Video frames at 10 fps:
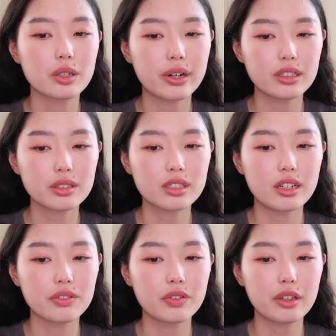Surround
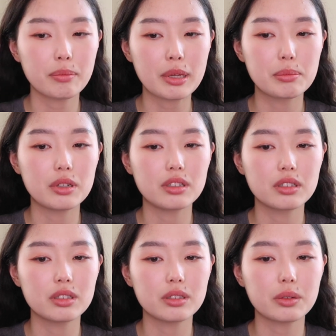yourself with people
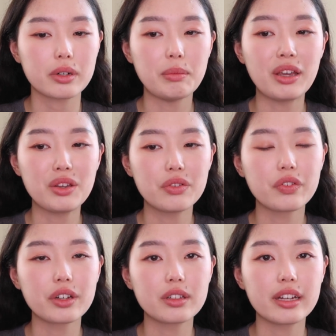who make you
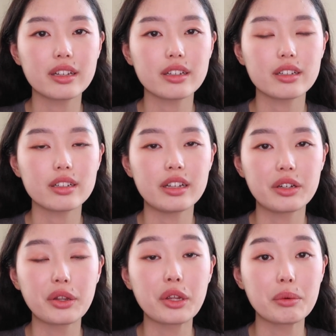feel like a
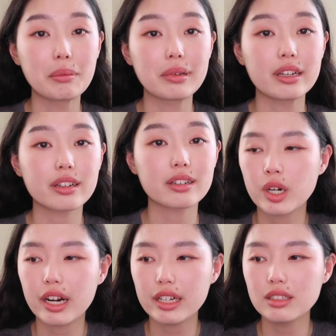good human being.
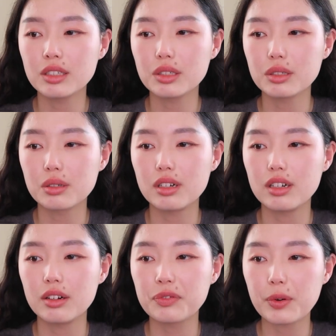Try to
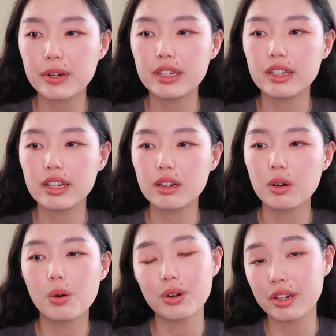avoid
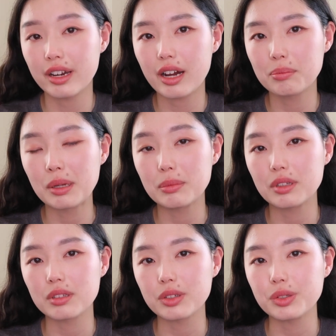or cut out
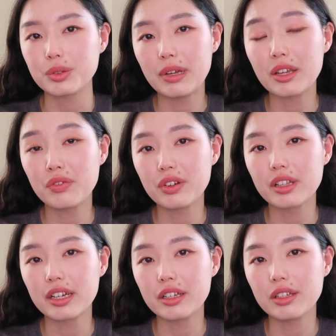people who make you feel
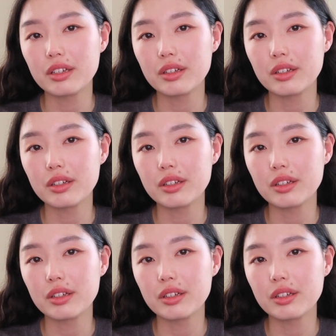like